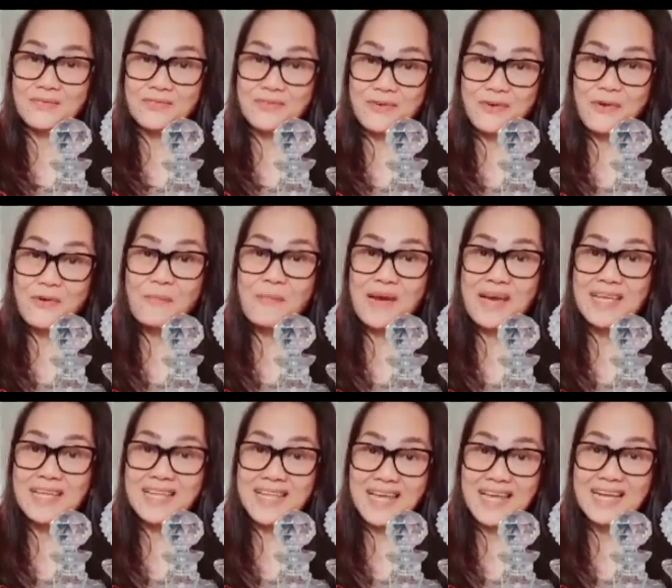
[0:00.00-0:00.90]
for my
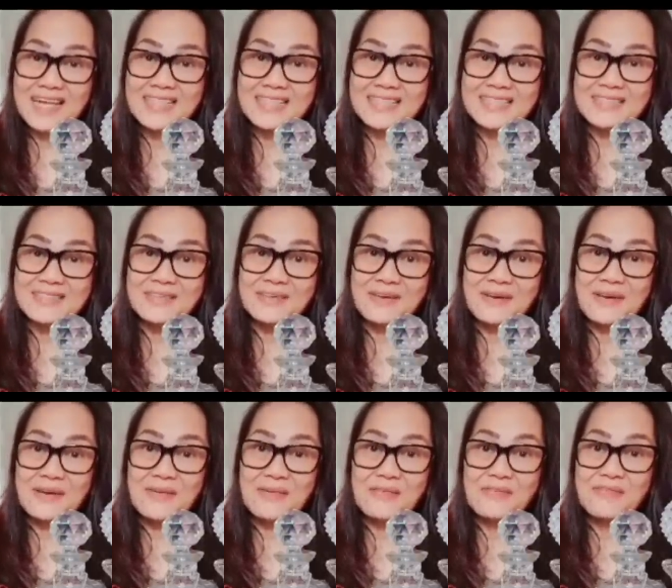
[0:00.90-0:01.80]
next
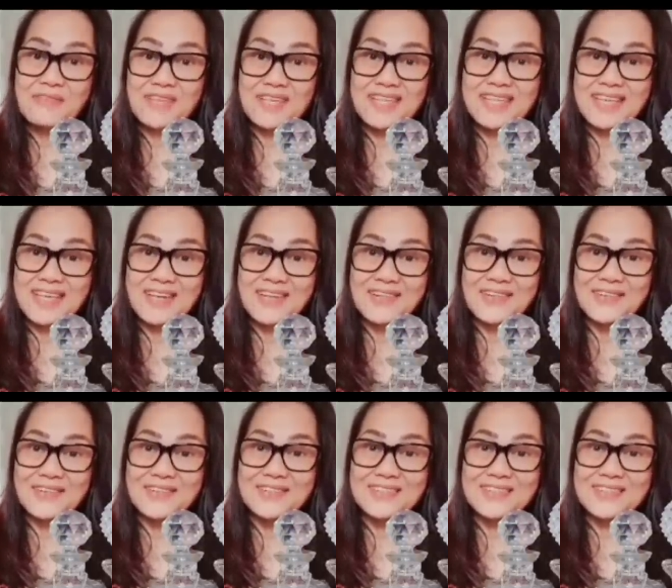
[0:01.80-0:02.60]
video.